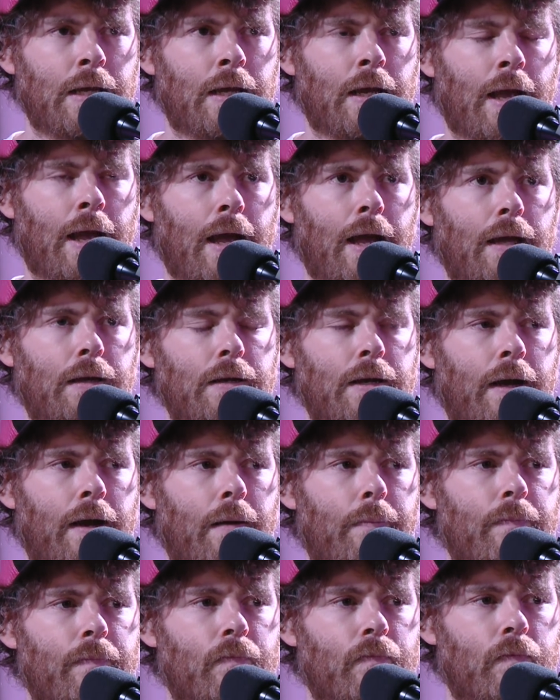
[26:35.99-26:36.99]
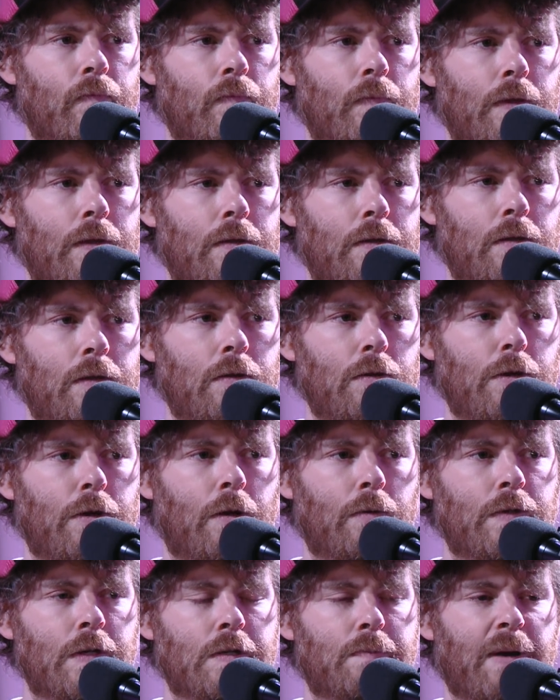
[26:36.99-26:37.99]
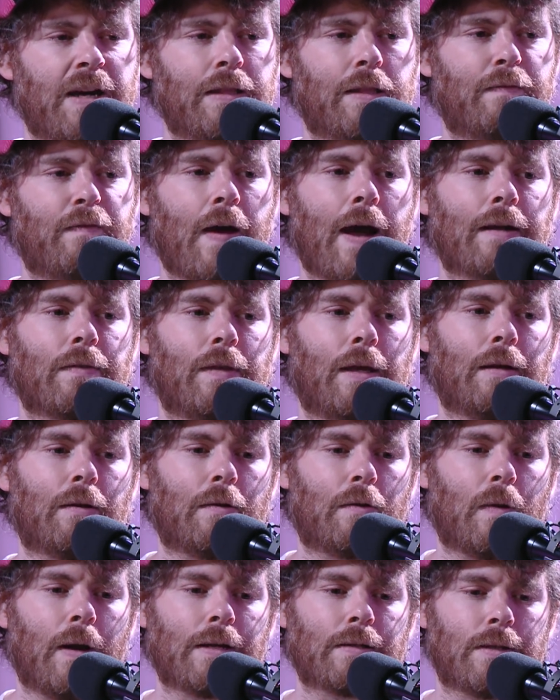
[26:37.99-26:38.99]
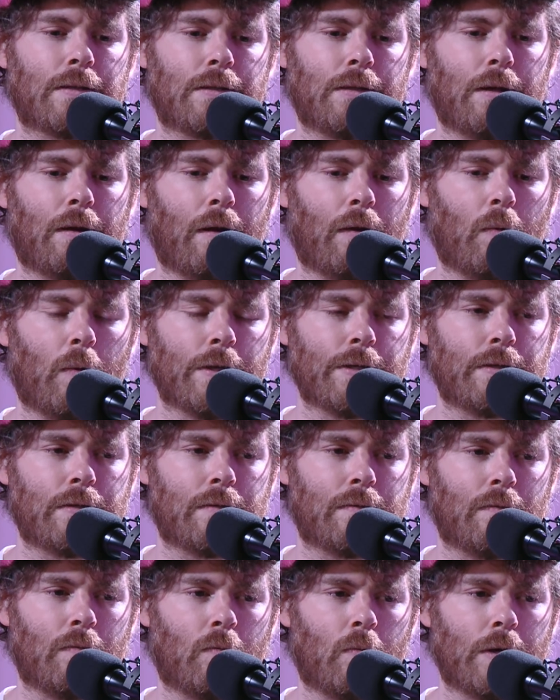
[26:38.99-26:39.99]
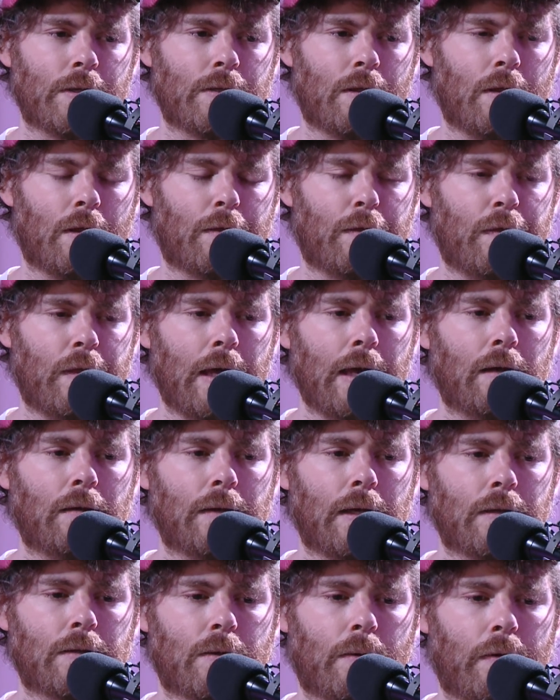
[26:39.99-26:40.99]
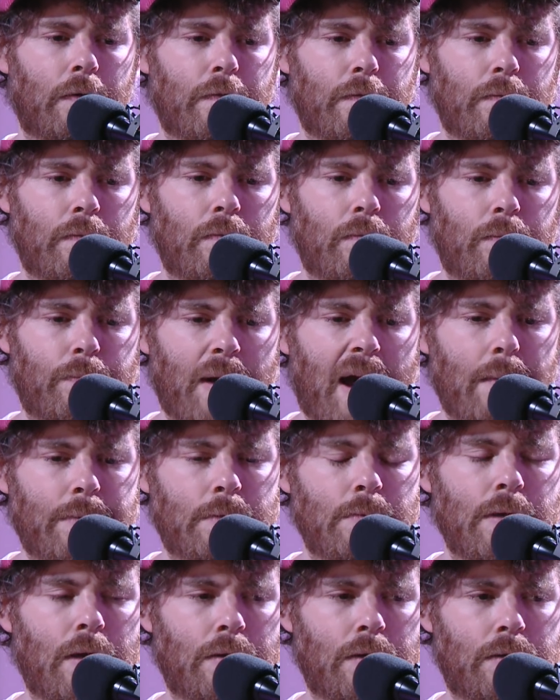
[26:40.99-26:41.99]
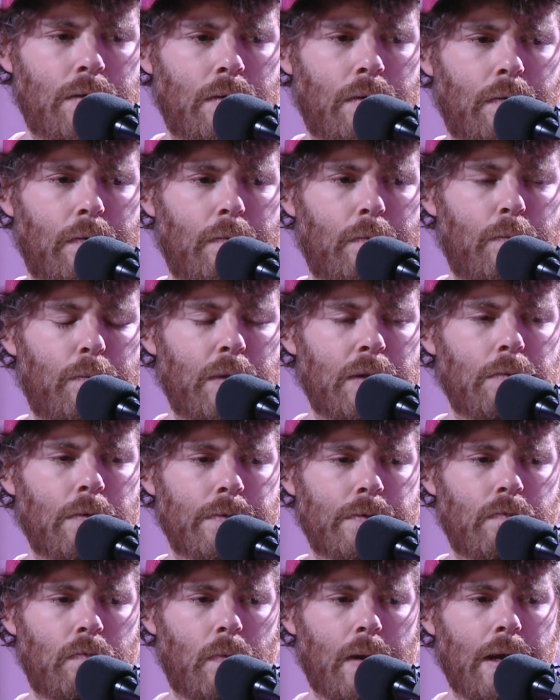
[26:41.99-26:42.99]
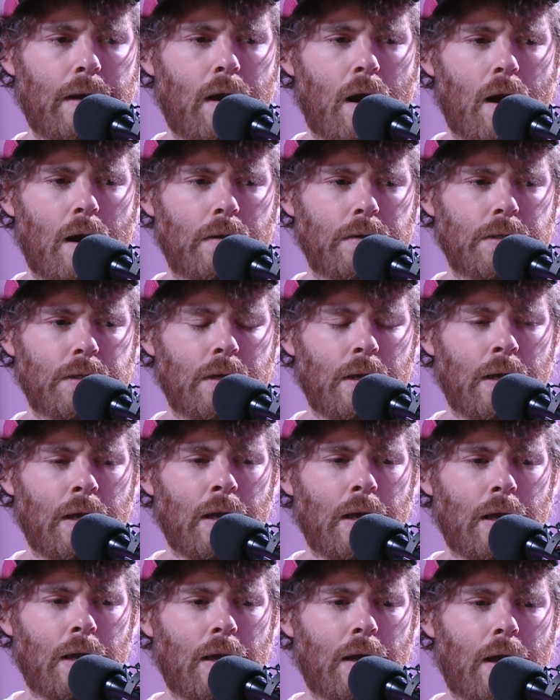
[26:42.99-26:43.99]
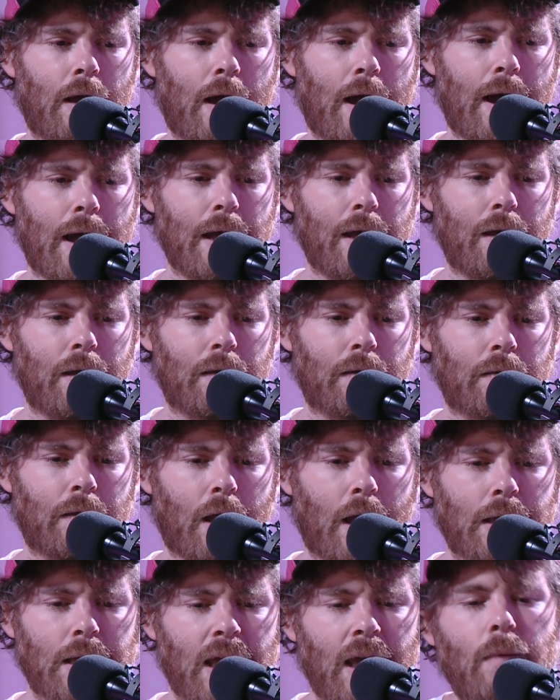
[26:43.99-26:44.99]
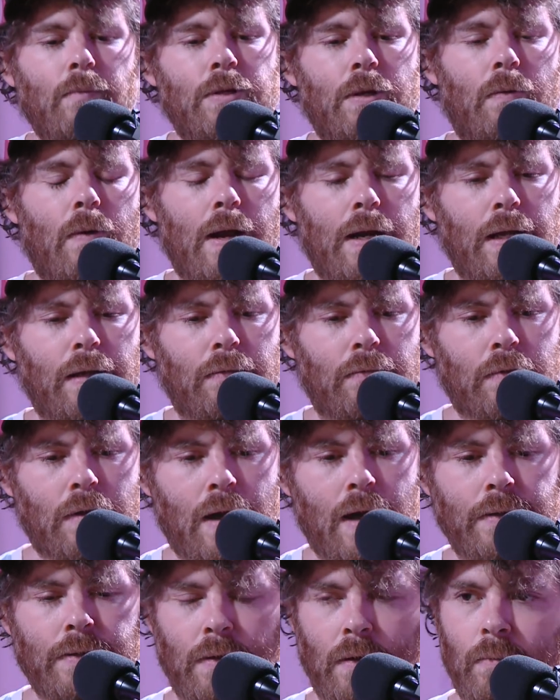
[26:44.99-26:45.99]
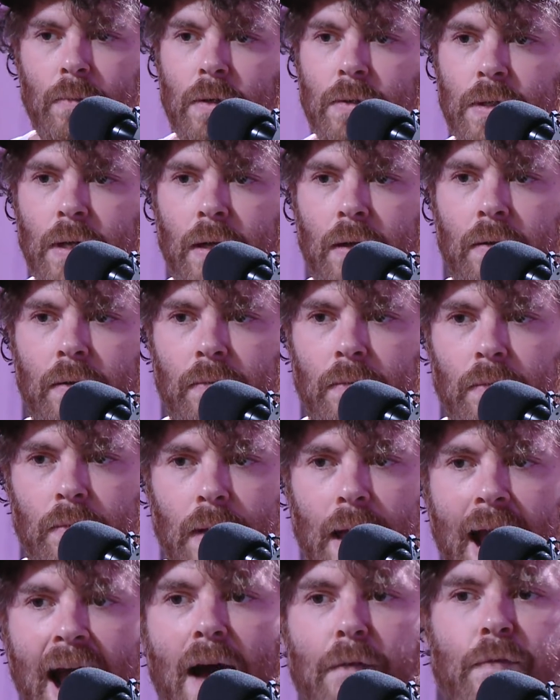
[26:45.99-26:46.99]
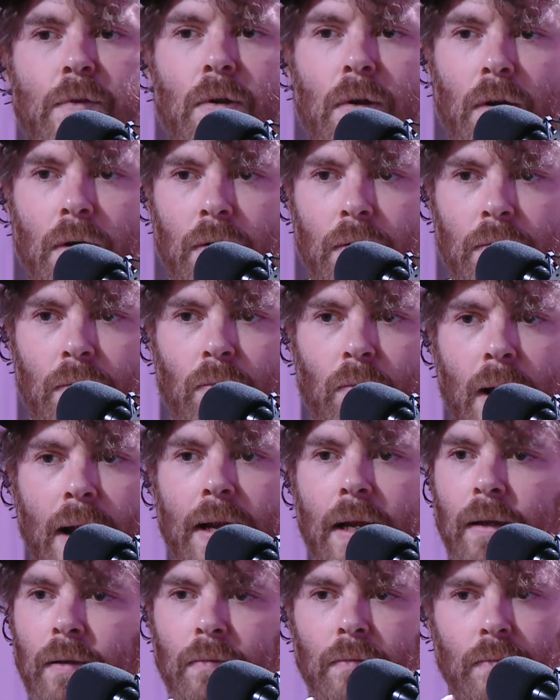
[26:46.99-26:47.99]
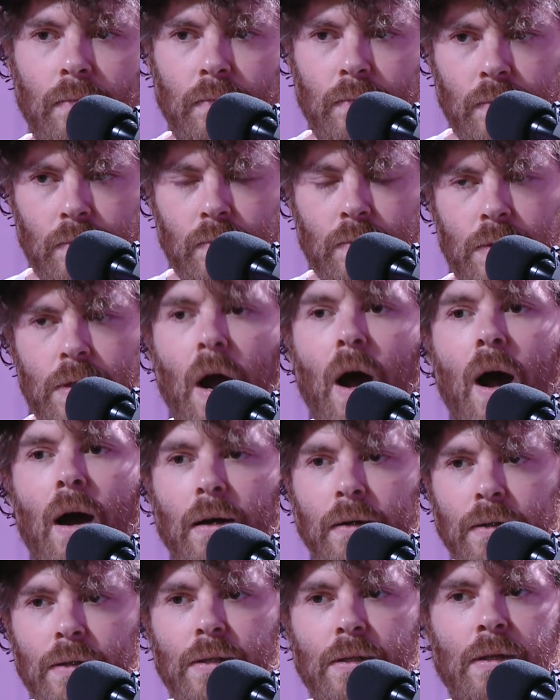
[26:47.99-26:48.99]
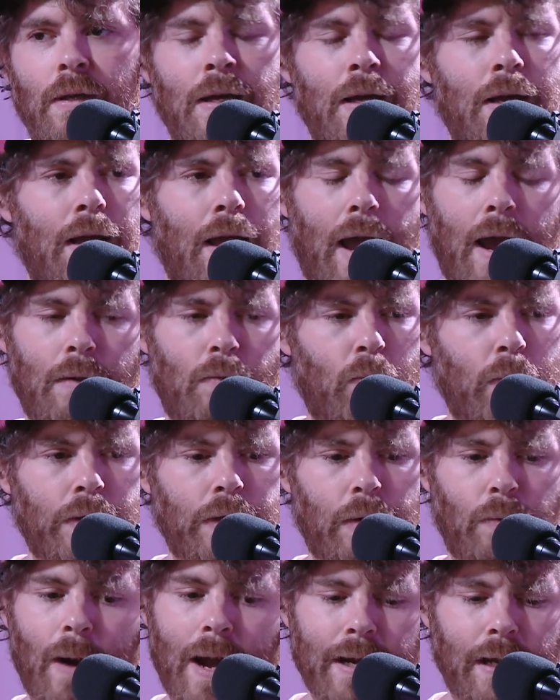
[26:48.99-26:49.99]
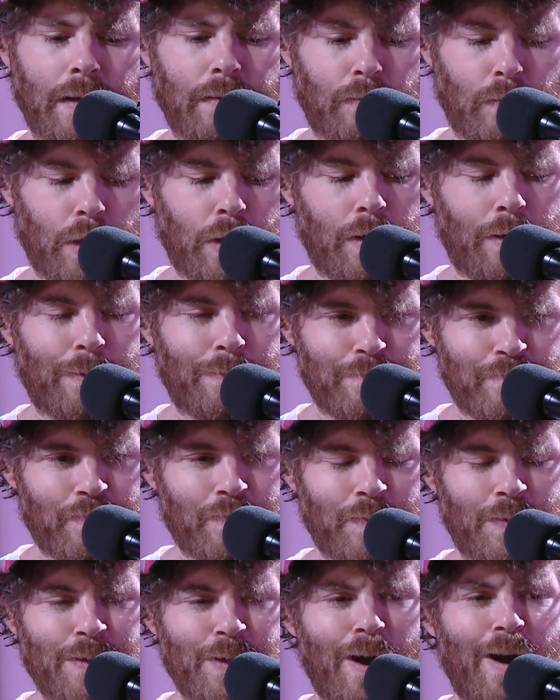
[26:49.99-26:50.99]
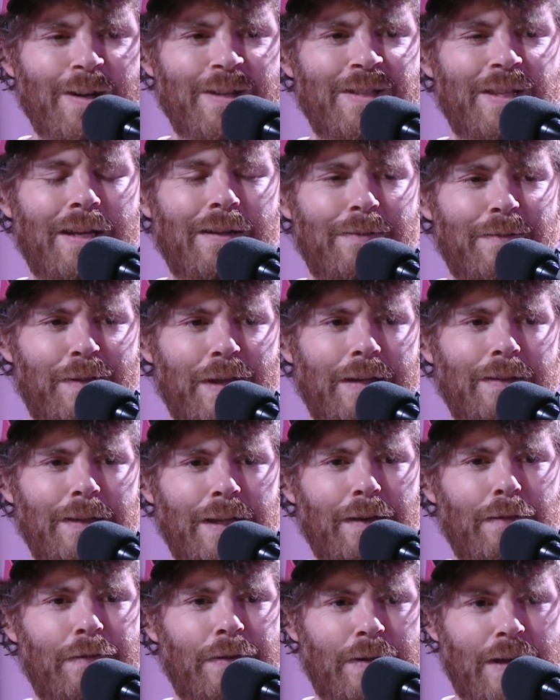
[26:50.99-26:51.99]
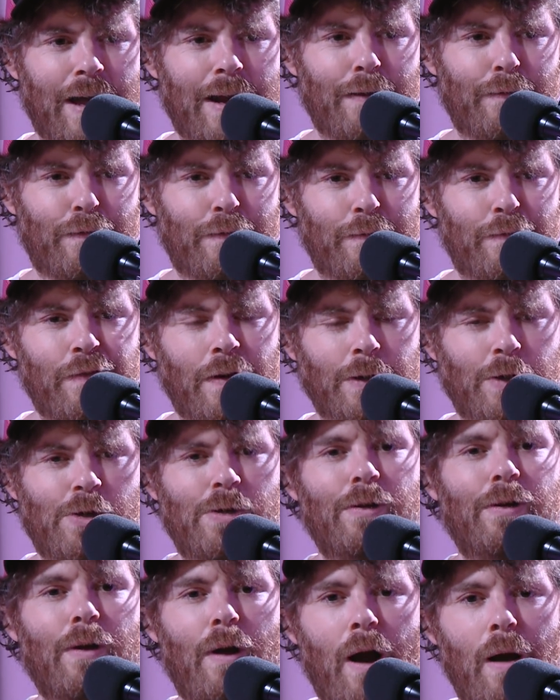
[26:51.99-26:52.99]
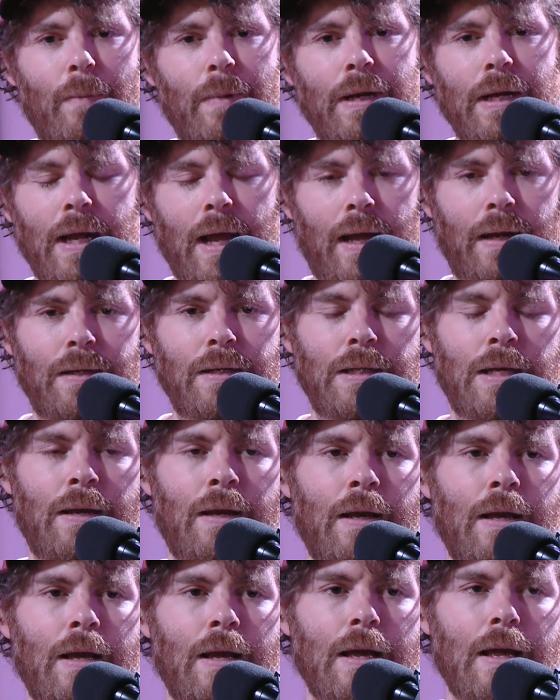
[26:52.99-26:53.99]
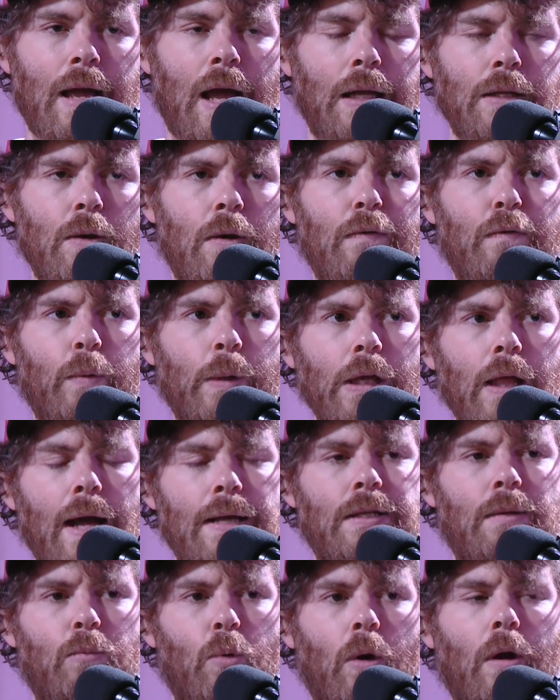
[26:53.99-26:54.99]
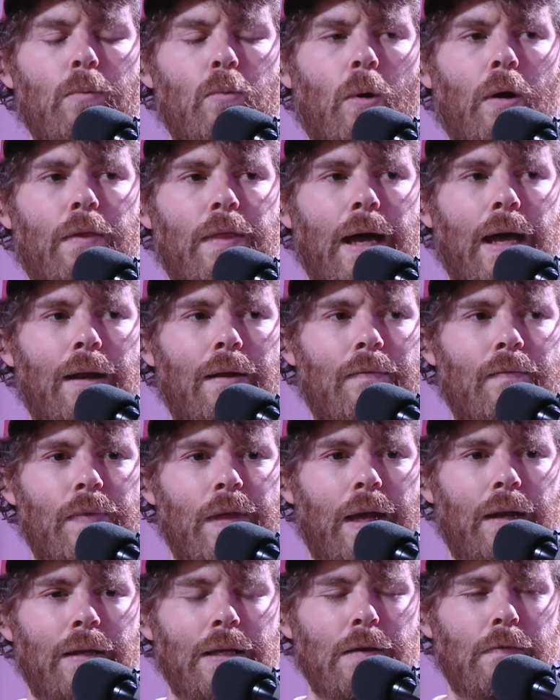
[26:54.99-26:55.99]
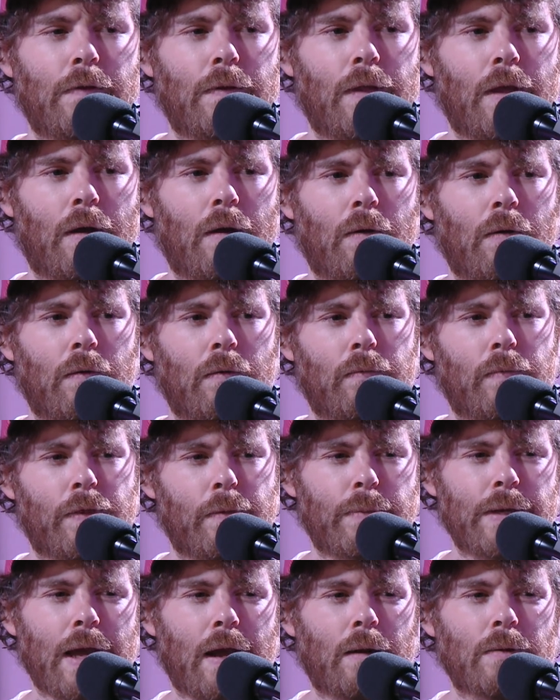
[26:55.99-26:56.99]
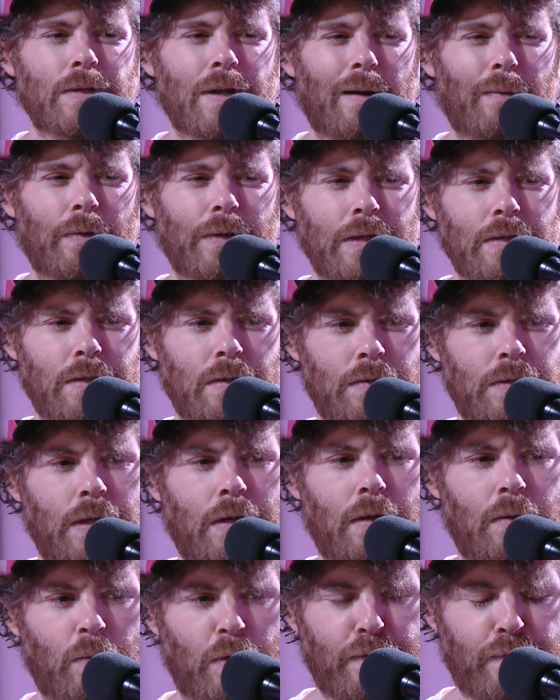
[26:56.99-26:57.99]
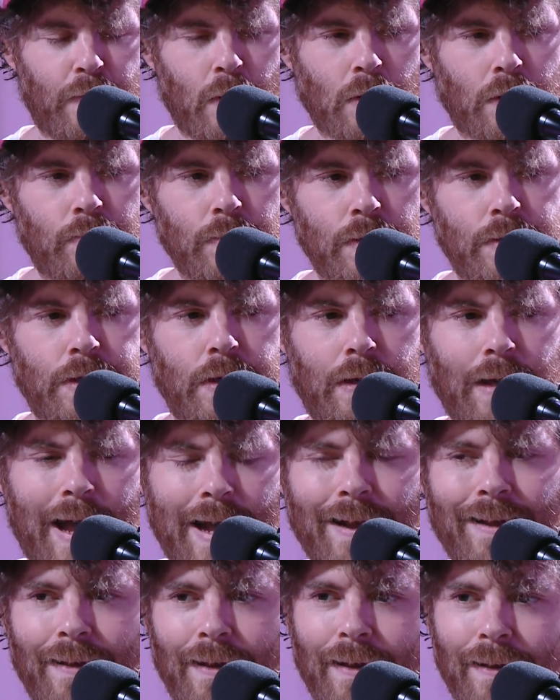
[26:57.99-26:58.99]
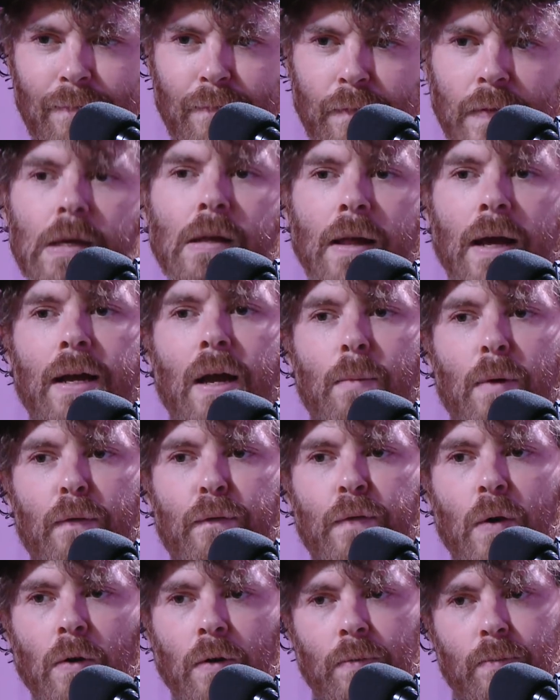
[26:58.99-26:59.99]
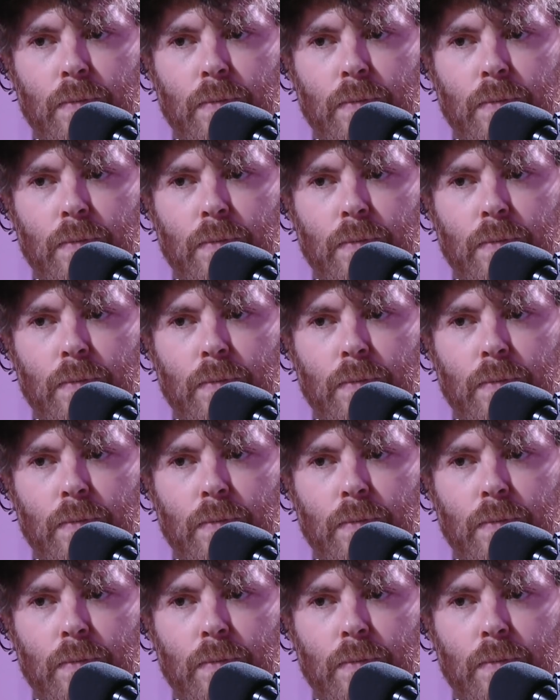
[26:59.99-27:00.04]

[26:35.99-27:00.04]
And, despite the fact that Craigslist Leader was the thing that sort of popped me onto certain people's radars, I came to writing concert music after writing songs, and really writing, songs that live in kind of functional harmony, and sort of realizing more and more that even though the piano is not really associated with folk music, I feel like I'm a folk